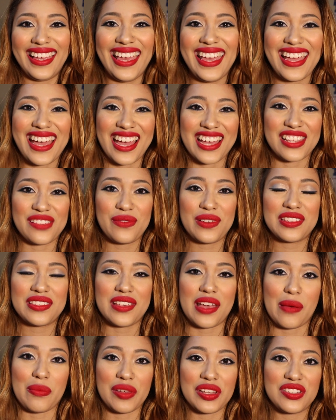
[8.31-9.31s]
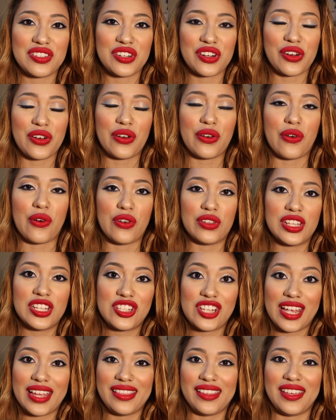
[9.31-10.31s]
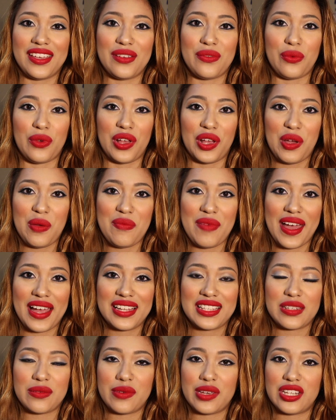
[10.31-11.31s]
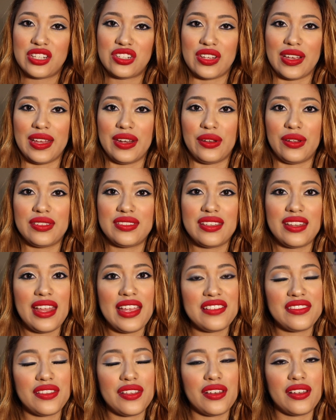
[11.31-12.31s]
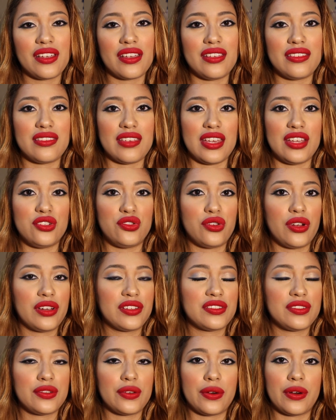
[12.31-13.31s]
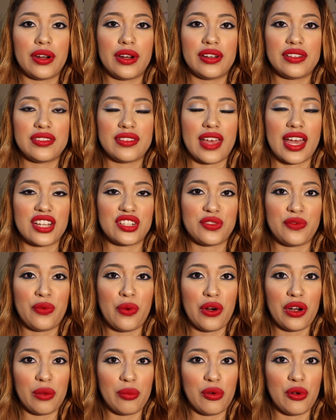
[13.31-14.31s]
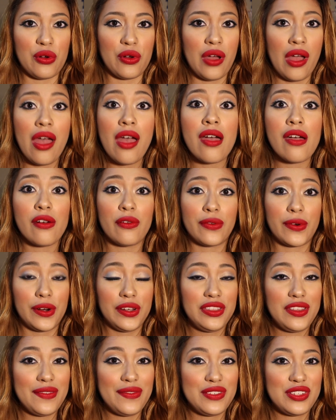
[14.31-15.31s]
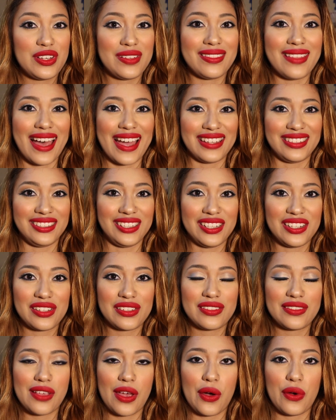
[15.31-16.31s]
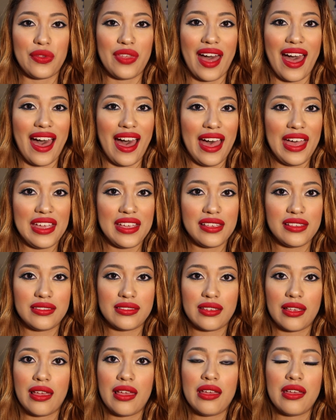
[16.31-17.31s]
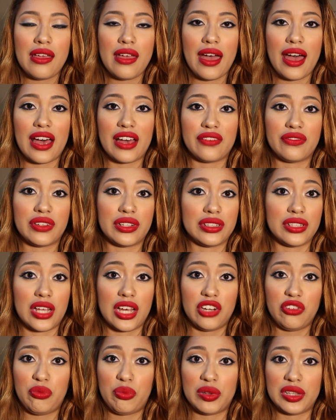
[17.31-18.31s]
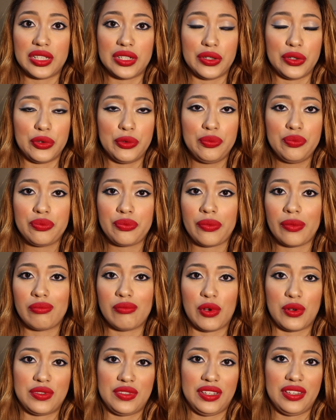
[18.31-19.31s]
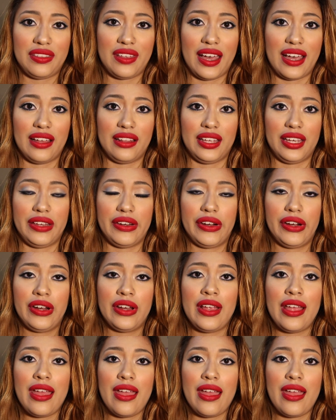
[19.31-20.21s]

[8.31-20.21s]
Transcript: Hey guys, what's up? It's your girl Golden Jailene. Welcome back to my channel. Today's look is a drugstore slash affordable 4th of July look. So the eyes have a lot of blue, mostly the eyeliner,